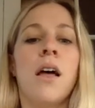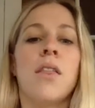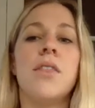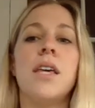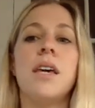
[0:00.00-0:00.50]

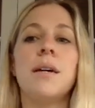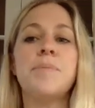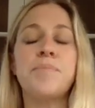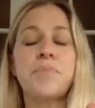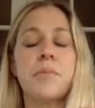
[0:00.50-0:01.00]

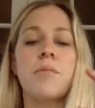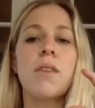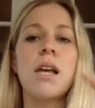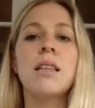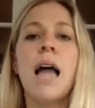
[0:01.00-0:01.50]
The
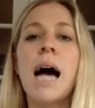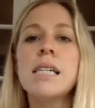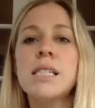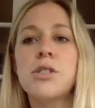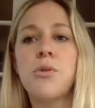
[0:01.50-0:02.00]

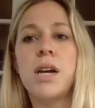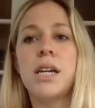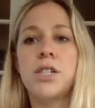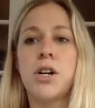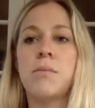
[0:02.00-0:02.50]
last
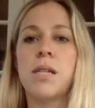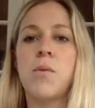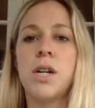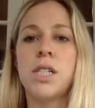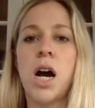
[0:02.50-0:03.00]
three terms I
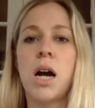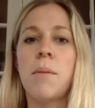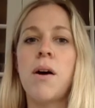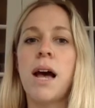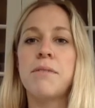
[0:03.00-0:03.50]
want to talk
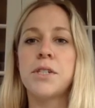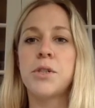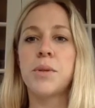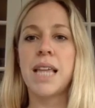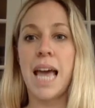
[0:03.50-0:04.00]
about have to
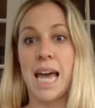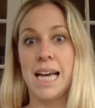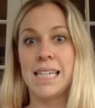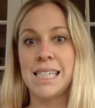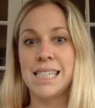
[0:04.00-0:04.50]
do with
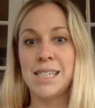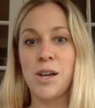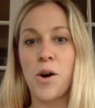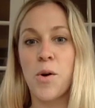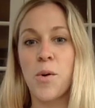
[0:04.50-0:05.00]
eggs.
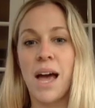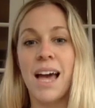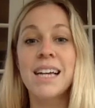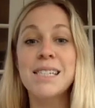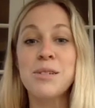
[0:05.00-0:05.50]
So
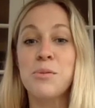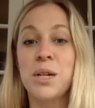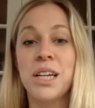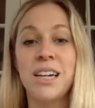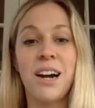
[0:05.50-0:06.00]
eggs
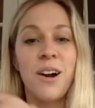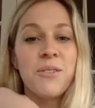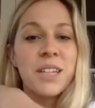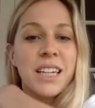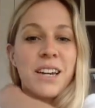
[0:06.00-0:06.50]
are
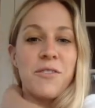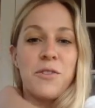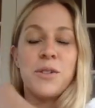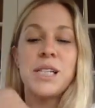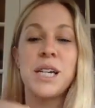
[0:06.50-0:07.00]
really
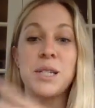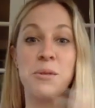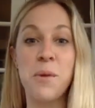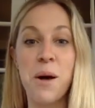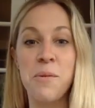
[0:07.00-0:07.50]
confusing as
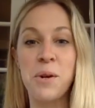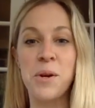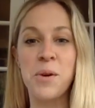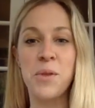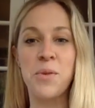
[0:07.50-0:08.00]
well when
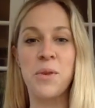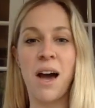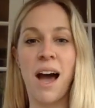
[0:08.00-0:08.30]
you're going through the